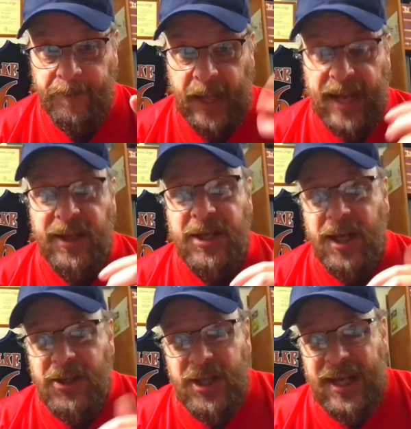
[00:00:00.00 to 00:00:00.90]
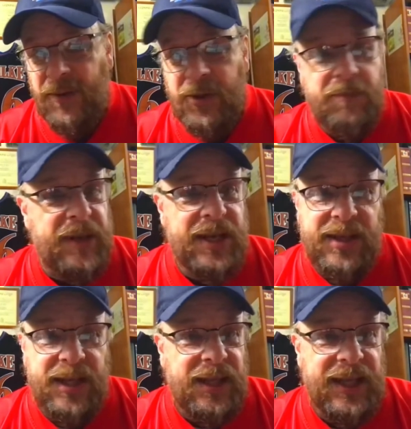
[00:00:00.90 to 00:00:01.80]
And the touchdowns are
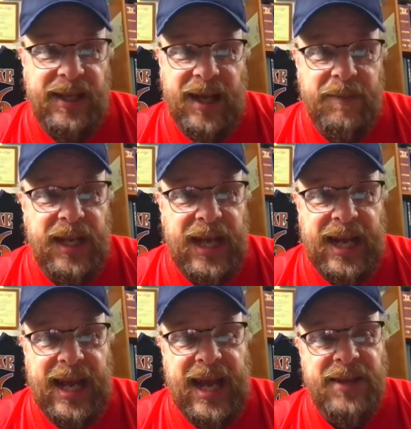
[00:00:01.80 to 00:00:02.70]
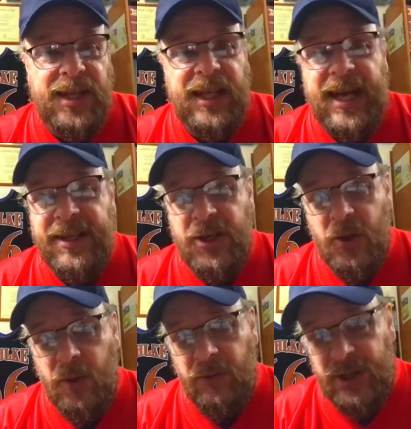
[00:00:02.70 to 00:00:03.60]
basically, I mean, that has a lot to do
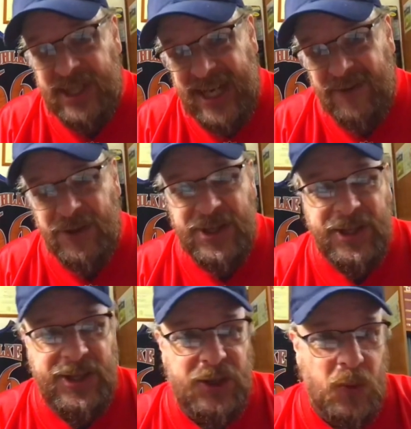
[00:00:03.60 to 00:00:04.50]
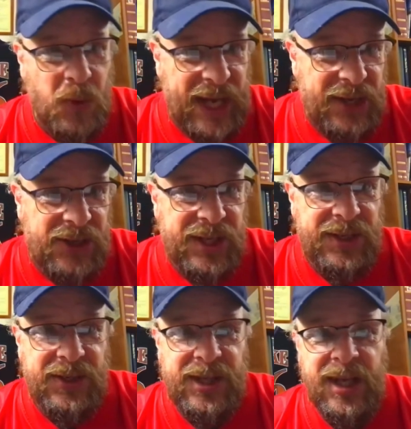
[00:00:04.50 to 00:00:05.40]
with receivers and
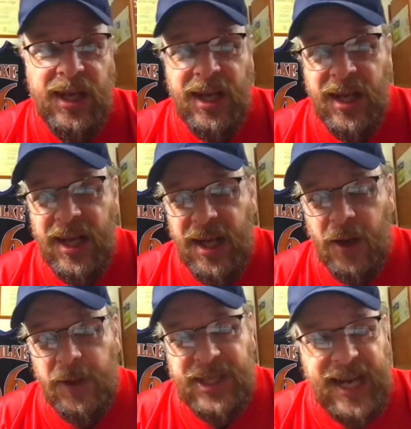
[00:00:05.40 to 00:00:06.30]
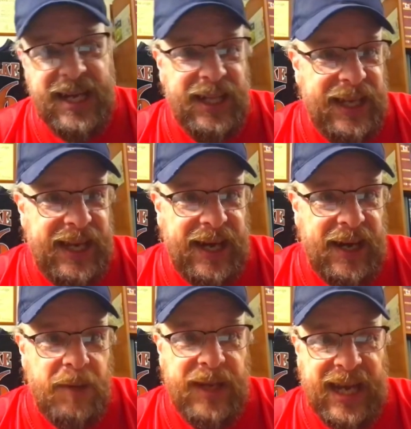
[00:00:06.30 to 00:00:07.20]
situations. You know, it's kind of like
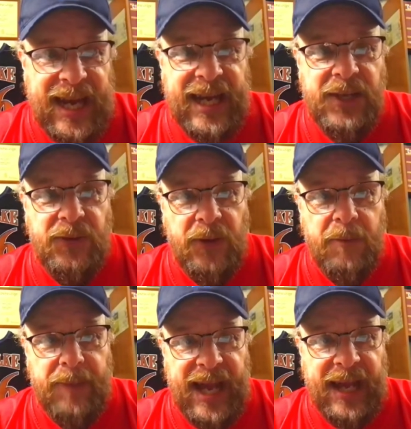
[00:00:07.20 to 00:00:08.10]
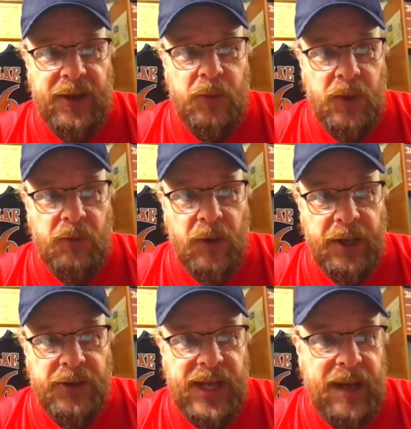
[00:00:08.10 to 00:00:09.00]
RBIs for a batter with
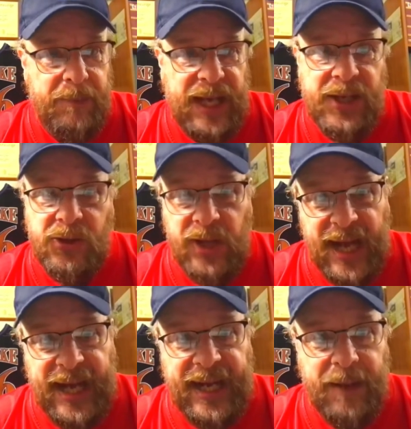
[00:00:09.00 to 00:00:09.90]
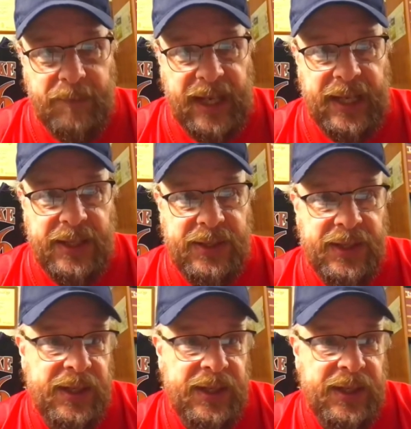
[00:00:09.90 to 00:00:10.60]
runners on base or not on base.